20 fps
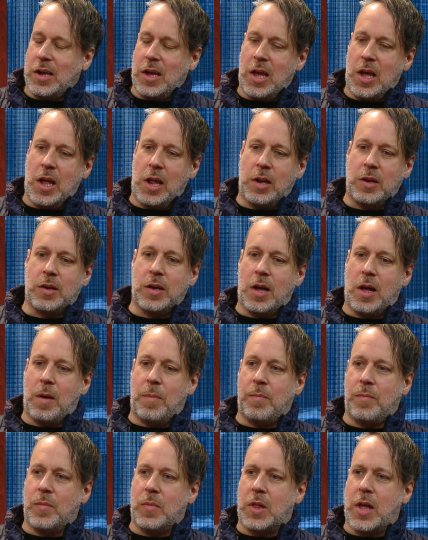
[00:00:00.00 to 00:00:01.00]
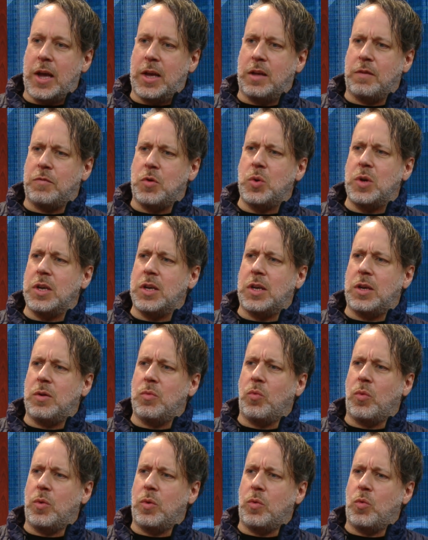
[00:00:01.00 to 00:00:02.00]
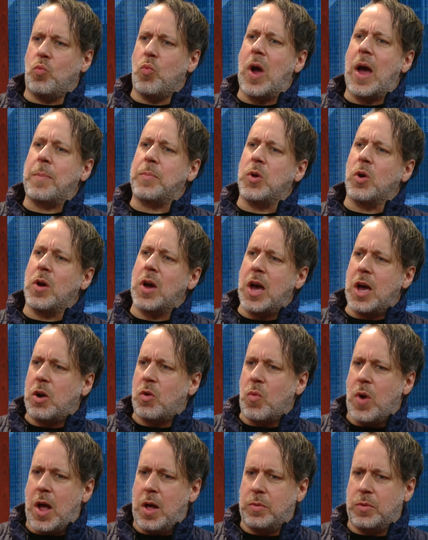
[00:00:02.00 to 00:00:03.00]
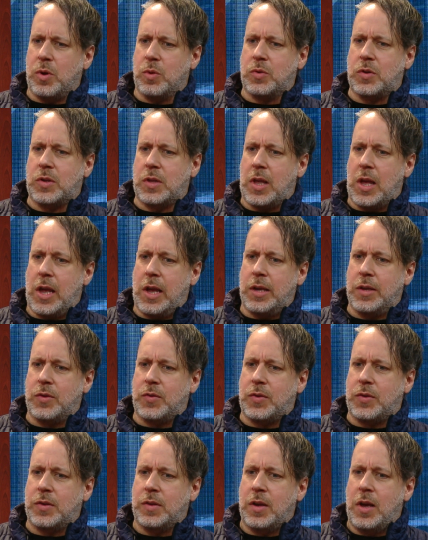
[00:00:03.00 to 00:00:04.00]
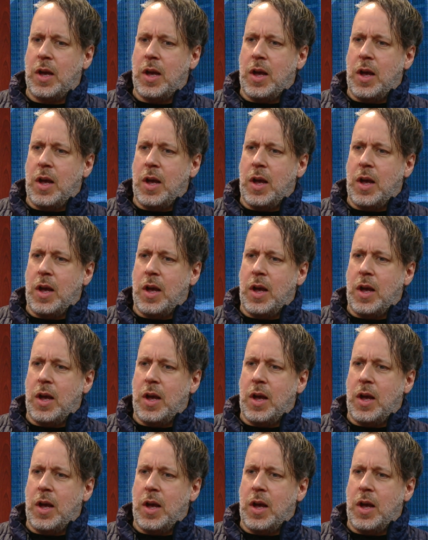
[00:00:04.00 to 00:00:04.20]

And um, like if you can wrap your head around those things,